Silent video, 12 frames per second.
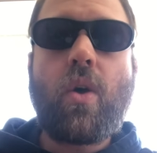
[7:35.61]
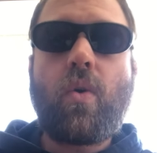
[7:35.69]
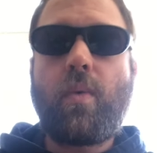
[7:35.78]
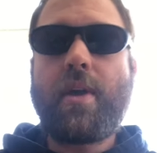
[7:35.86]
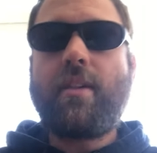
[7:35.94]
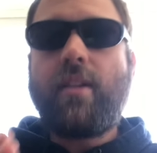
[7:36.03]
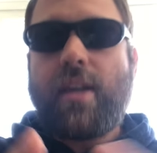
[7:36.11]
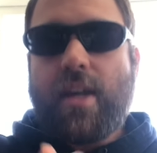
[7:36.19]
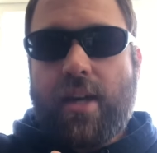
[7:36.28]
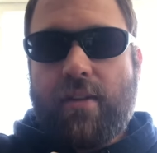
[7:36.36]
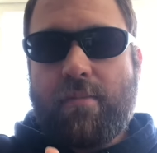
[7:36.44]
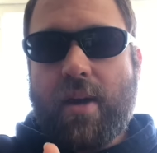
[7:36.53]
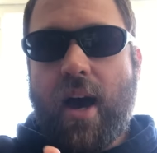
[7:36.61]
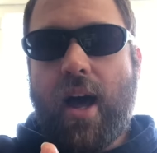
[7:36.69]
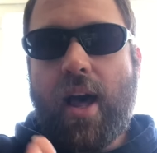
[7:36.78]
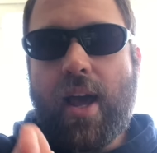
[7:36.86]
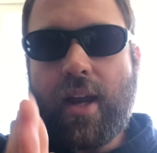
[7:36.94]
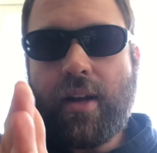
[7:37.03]
we leave
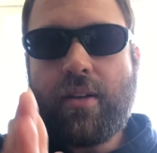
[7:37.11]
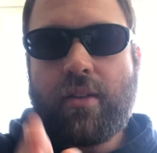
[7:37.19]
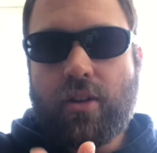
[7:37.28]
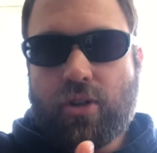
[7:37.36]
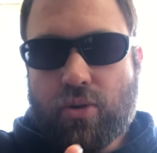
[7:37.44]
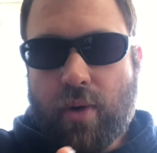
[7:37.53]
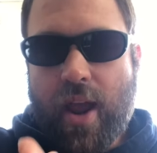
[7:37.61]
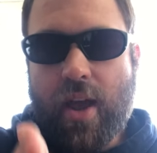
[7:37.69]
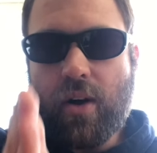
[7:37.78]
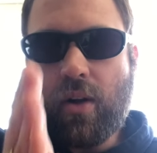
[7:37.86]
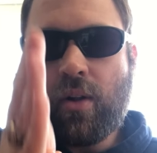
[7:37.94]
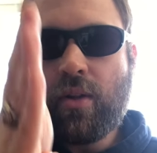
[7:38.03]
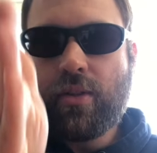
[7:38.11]
behind the trail,